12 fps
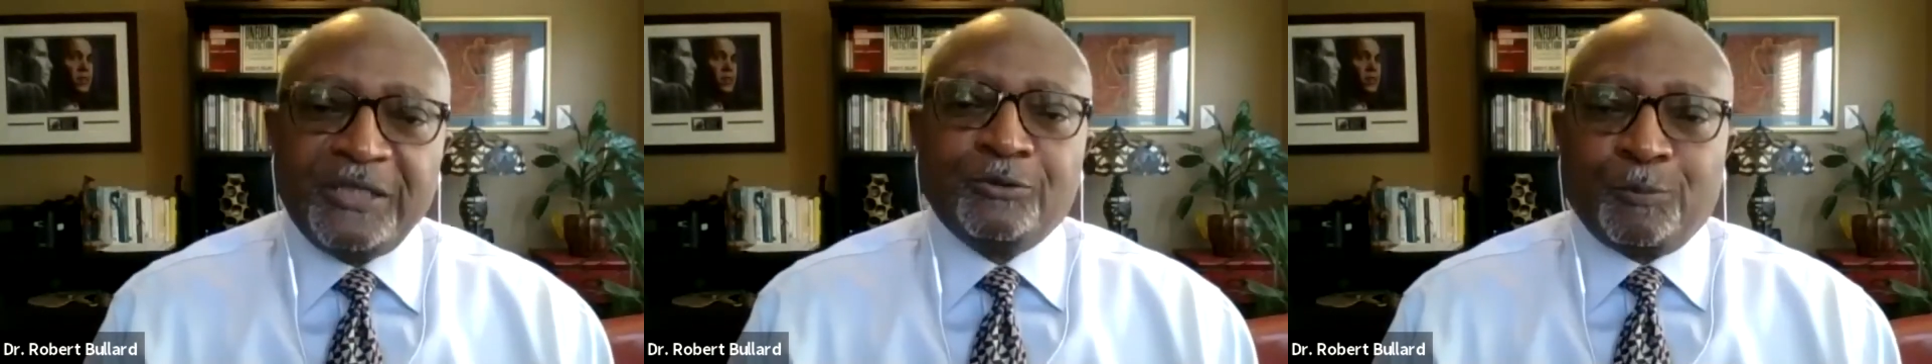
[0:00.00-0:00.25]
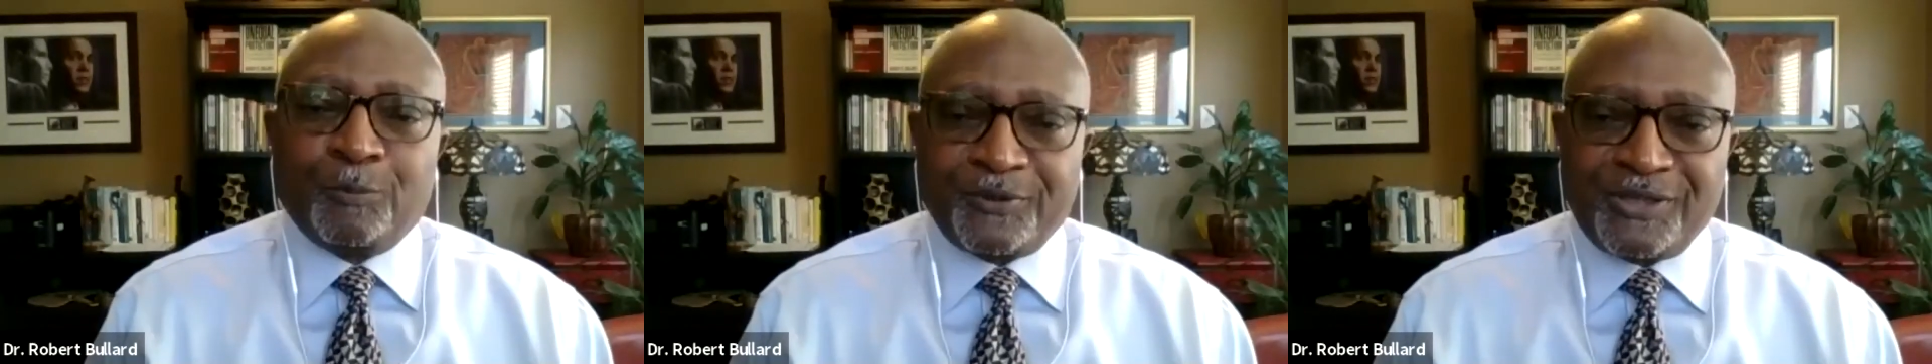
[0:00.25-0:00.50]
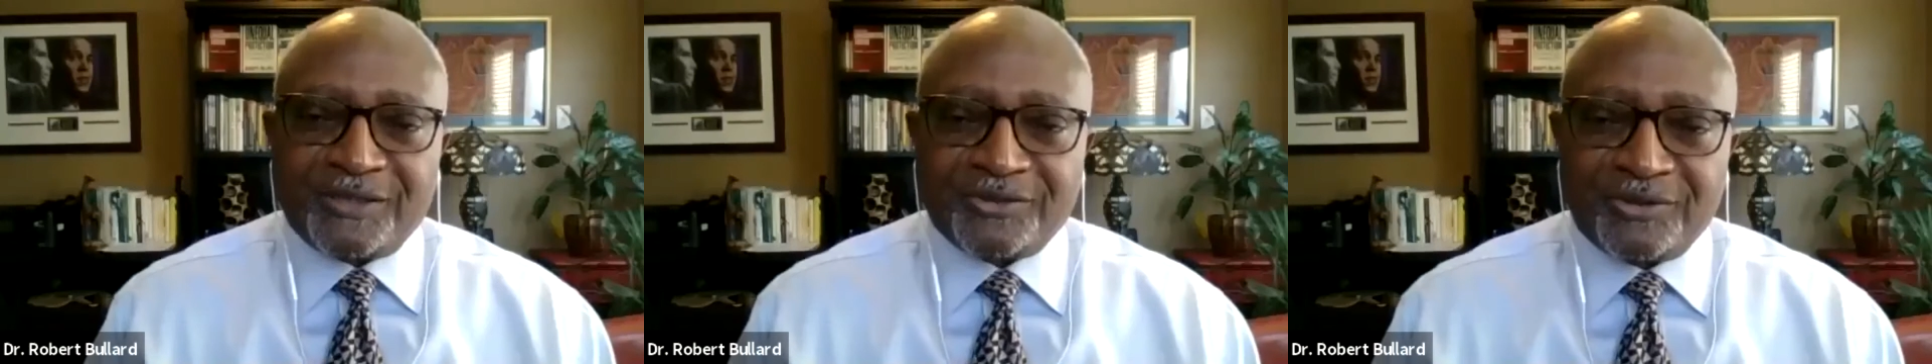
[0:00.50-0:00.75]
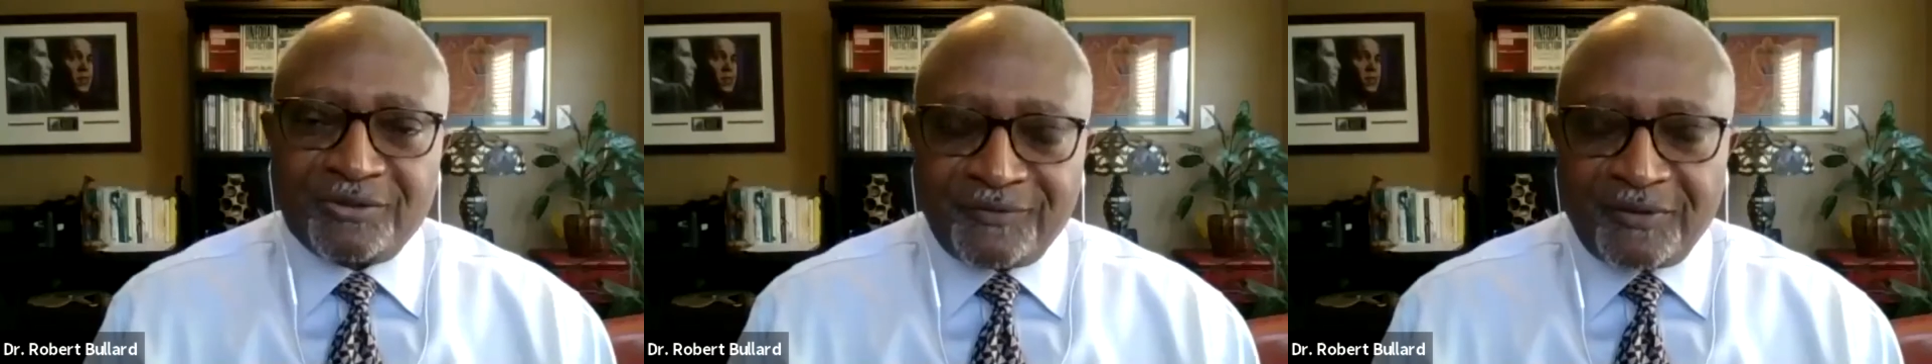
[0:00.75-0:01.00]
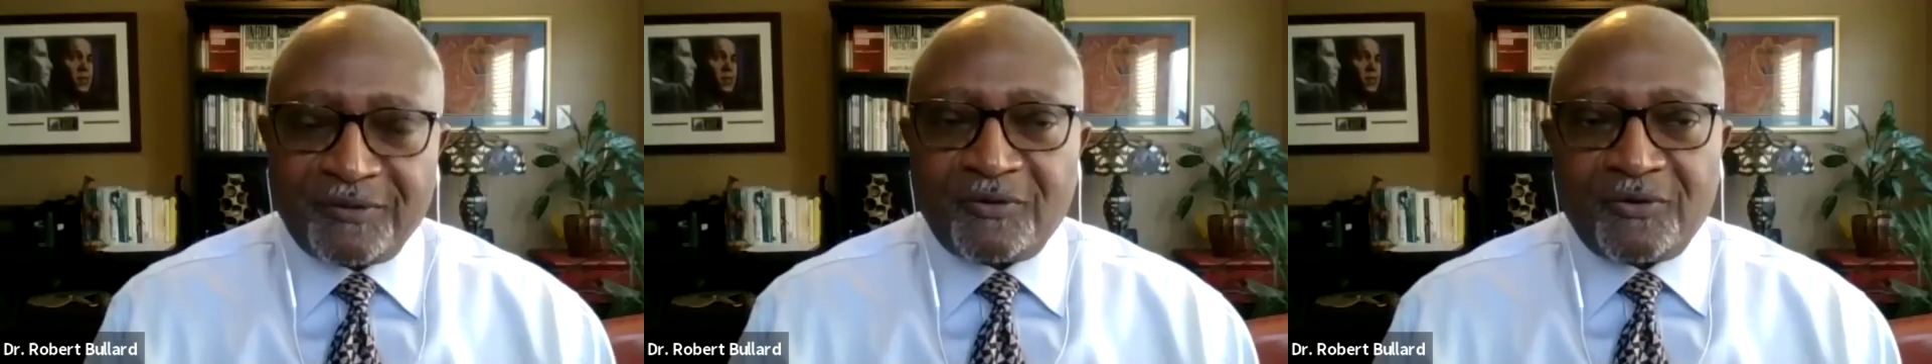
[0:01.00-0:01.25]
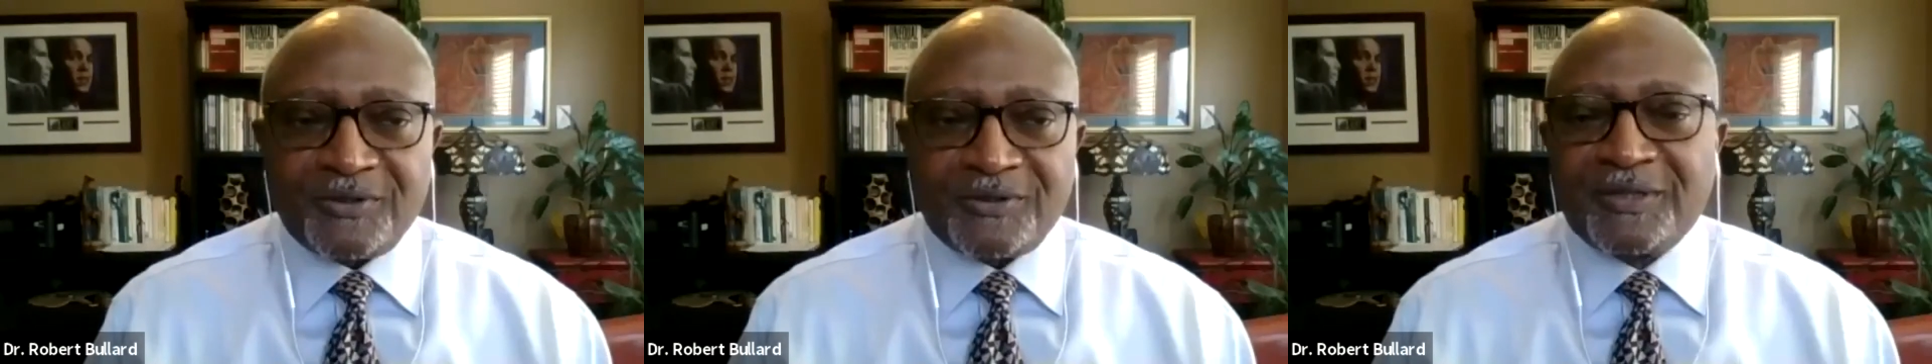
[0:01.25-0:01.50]
equal protection of our
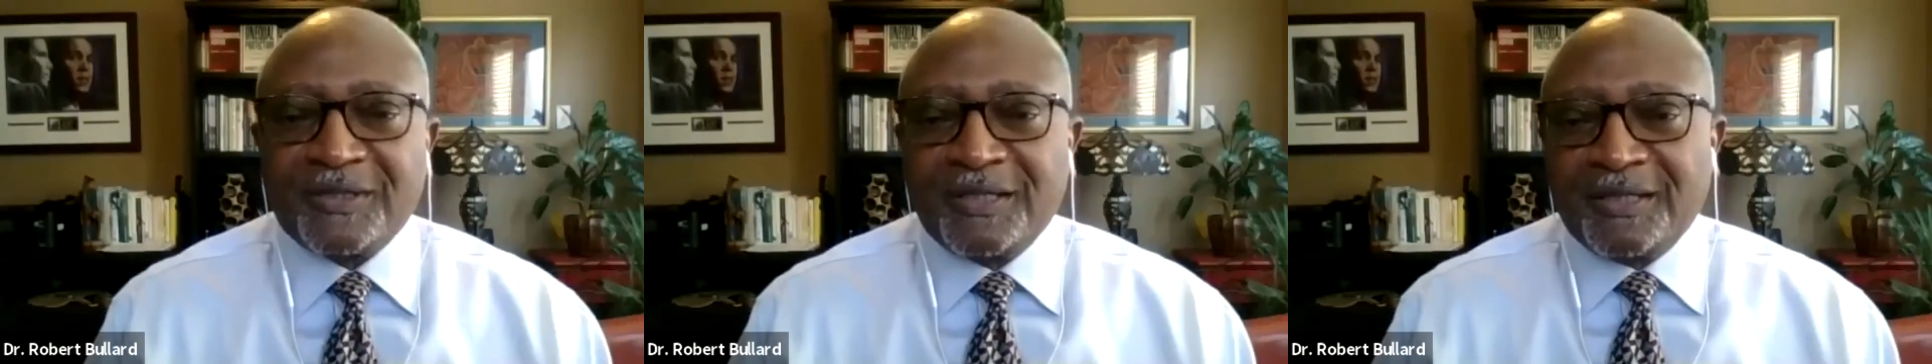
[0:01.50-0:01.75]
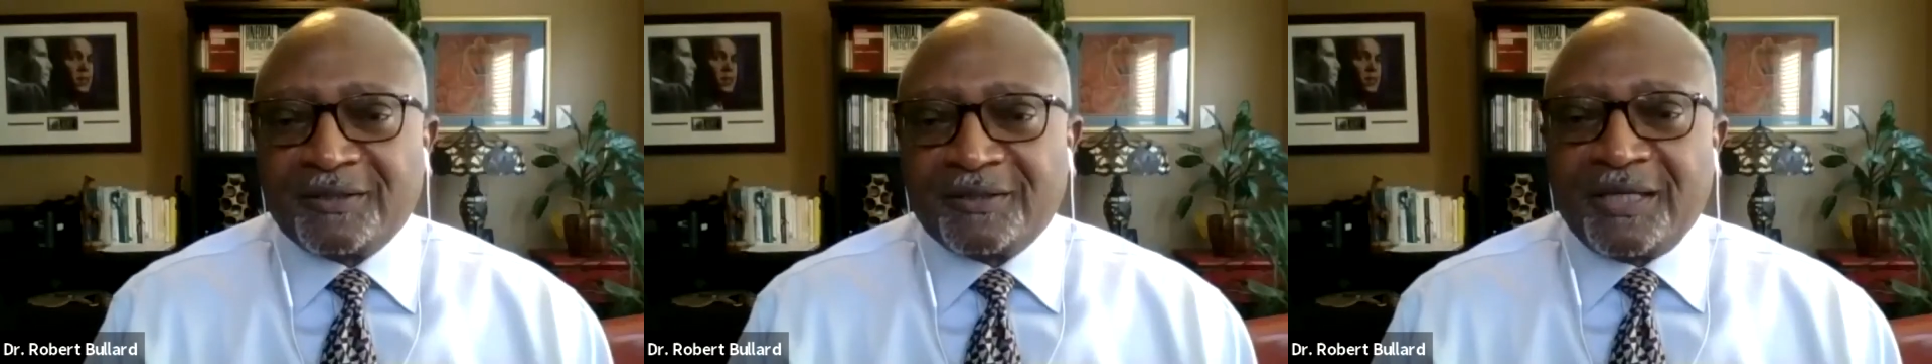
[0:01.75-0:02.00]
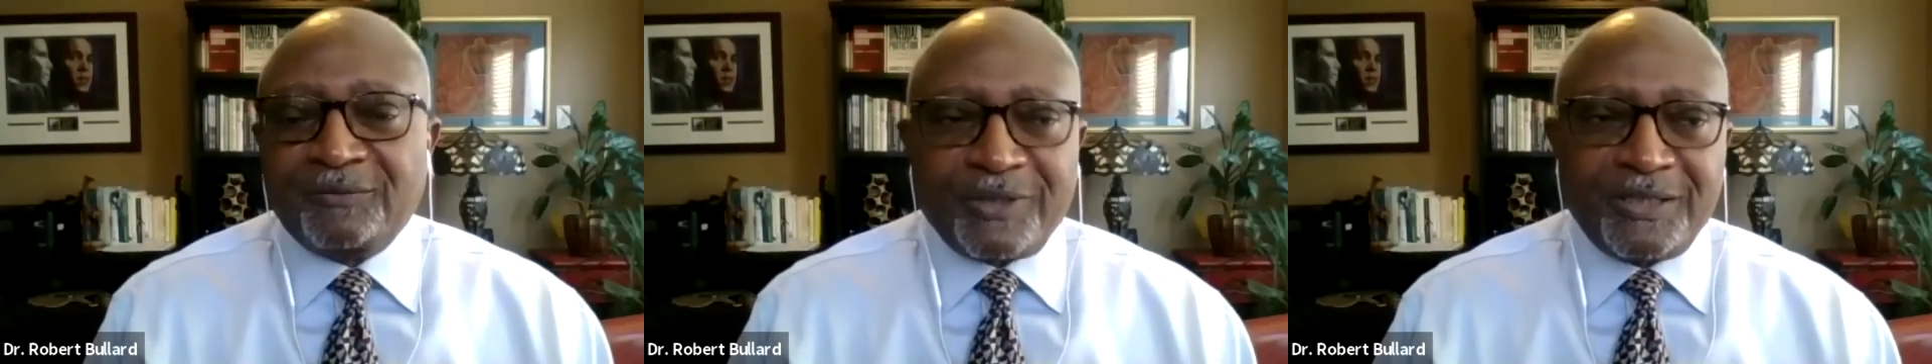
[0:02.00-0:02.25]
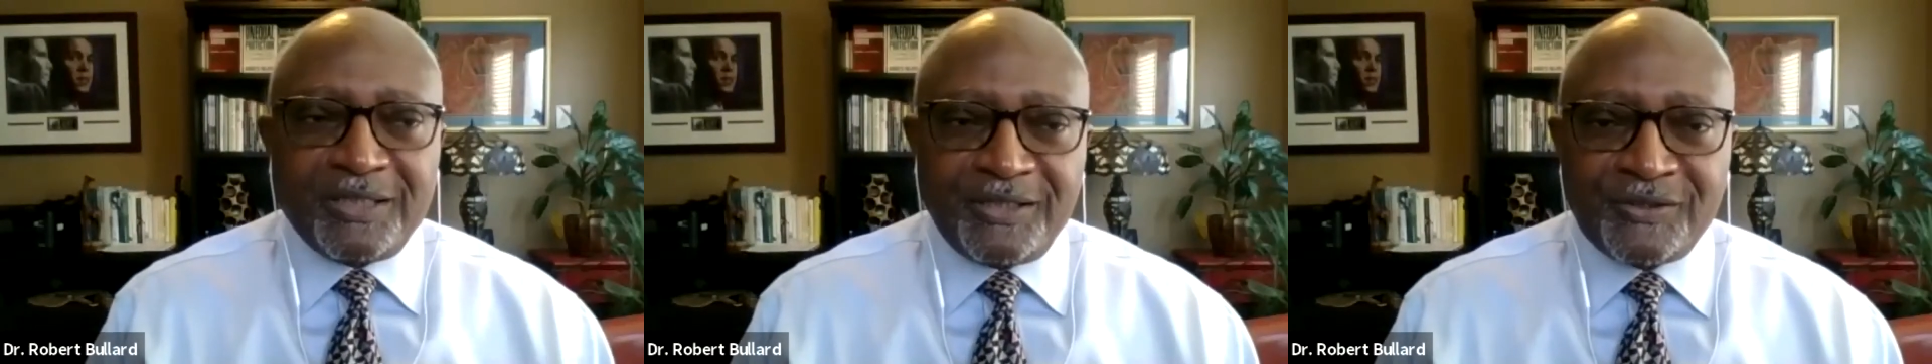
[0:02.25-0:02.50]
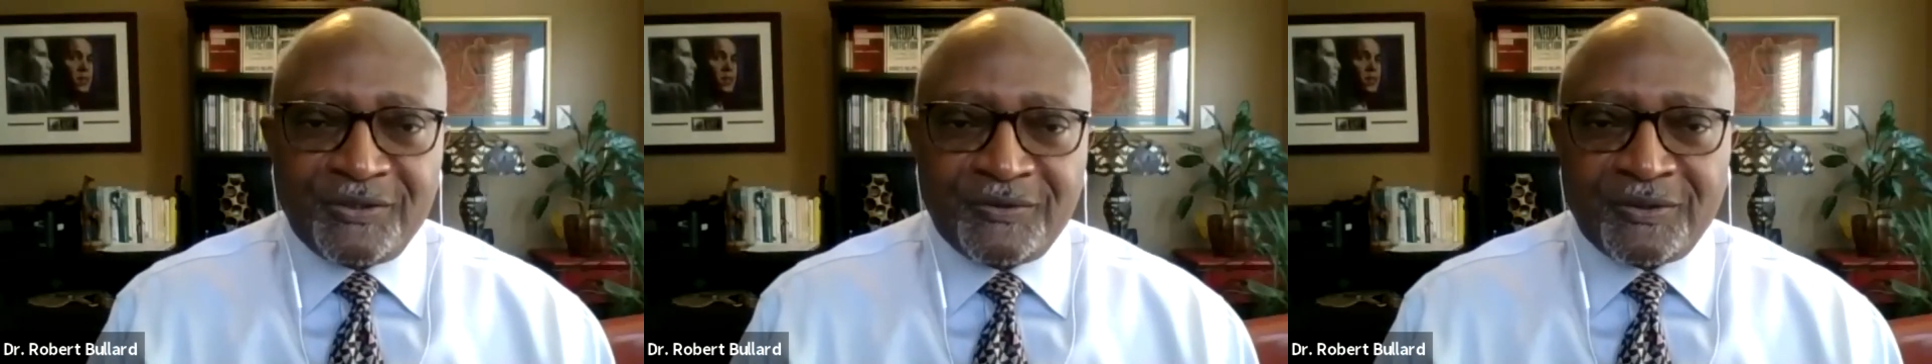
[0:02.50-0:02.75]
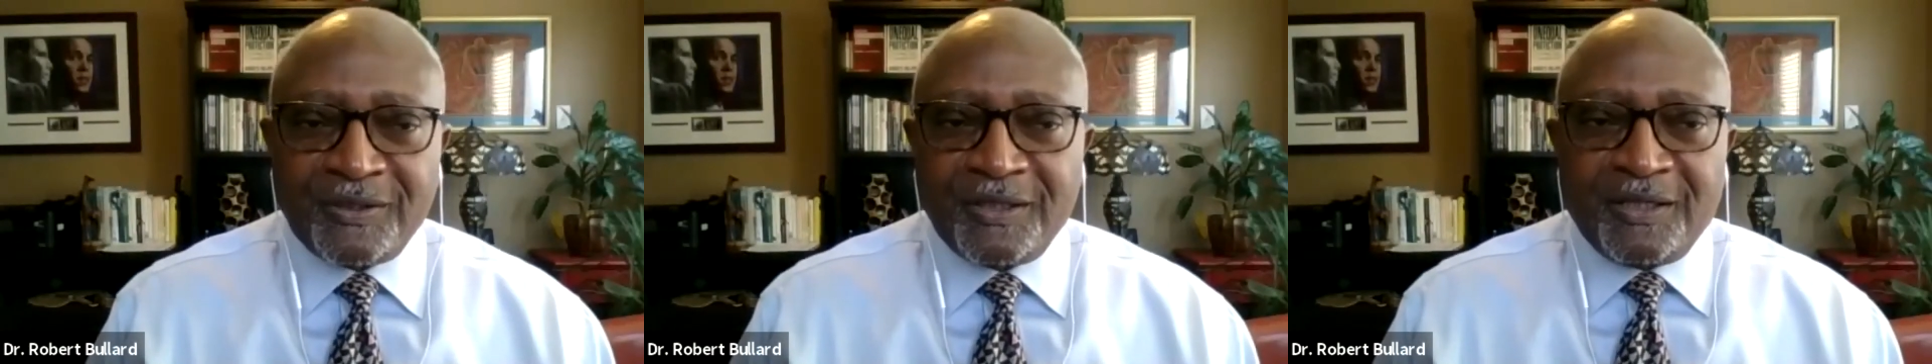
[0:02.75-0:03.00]
laws and
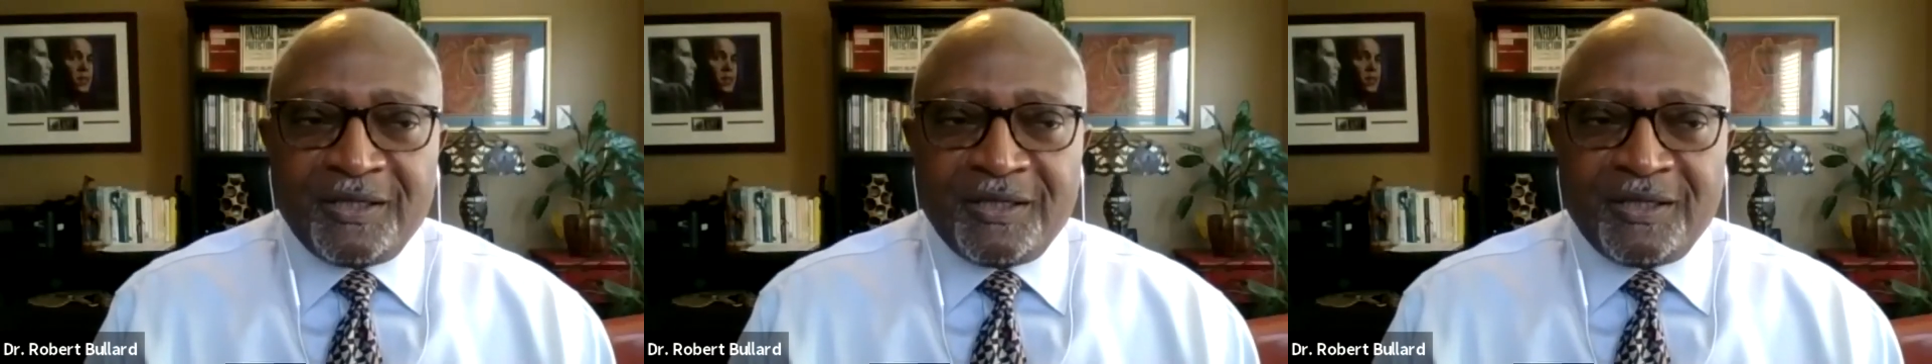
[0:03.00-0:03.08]
regulations.